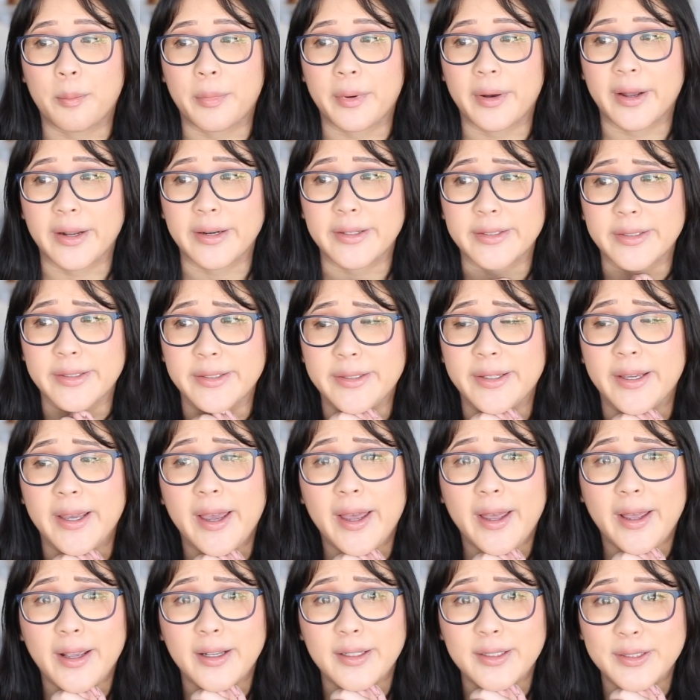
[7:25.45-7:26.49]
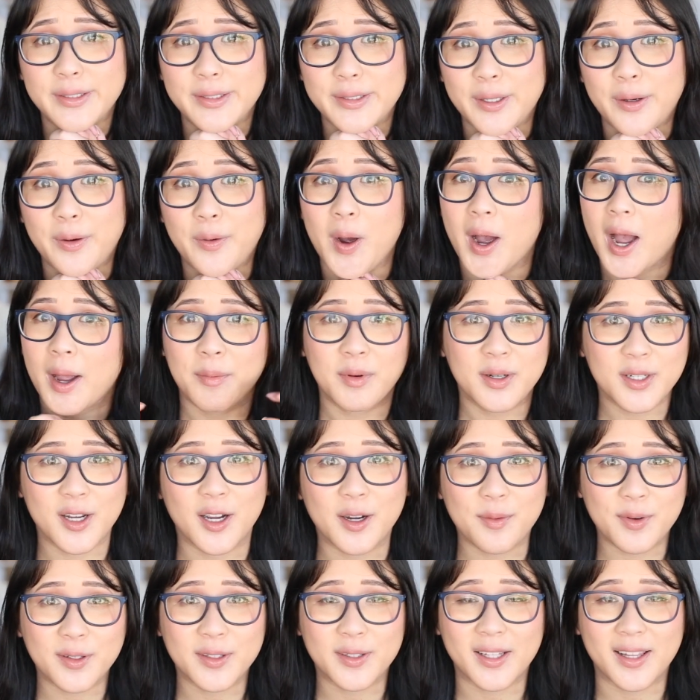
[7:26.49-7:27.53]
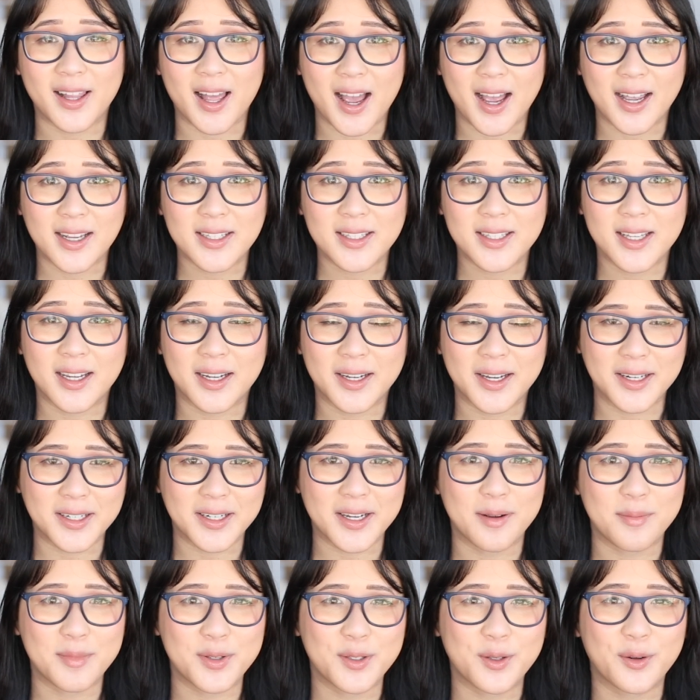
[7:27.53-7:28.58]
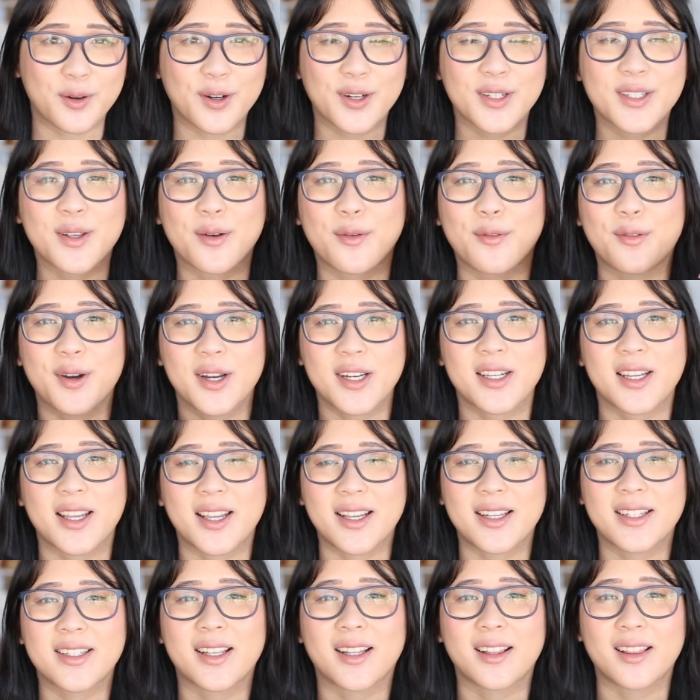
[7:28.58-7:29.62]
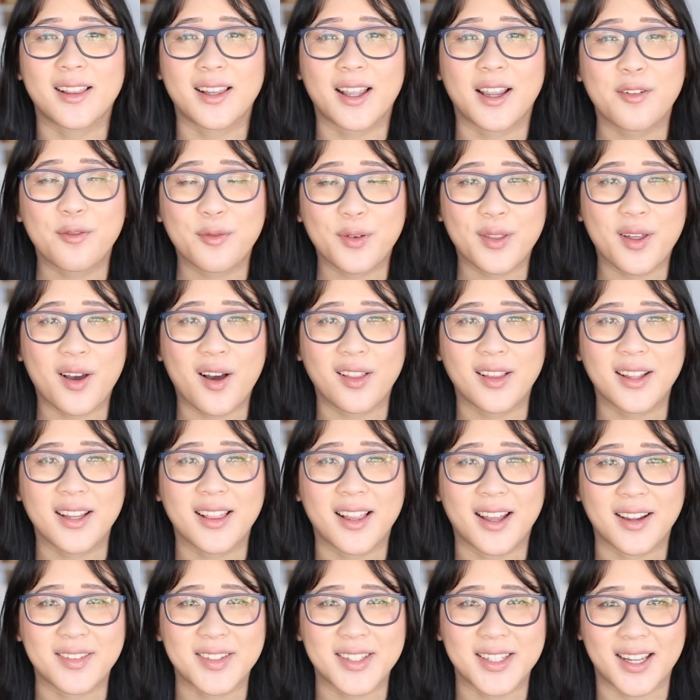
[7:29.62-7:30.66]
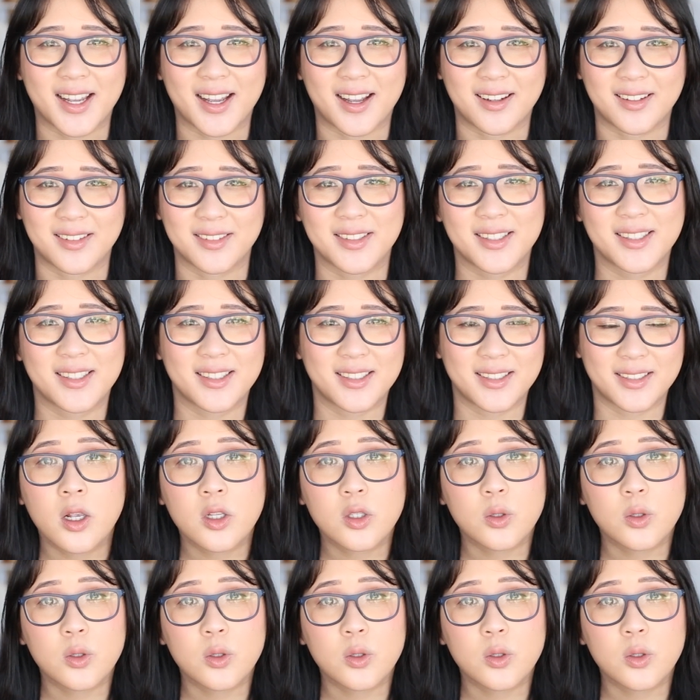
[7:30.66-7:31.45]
But yeah, so I'm going to talk about the last income source, which is Life with Holly Lifestyles.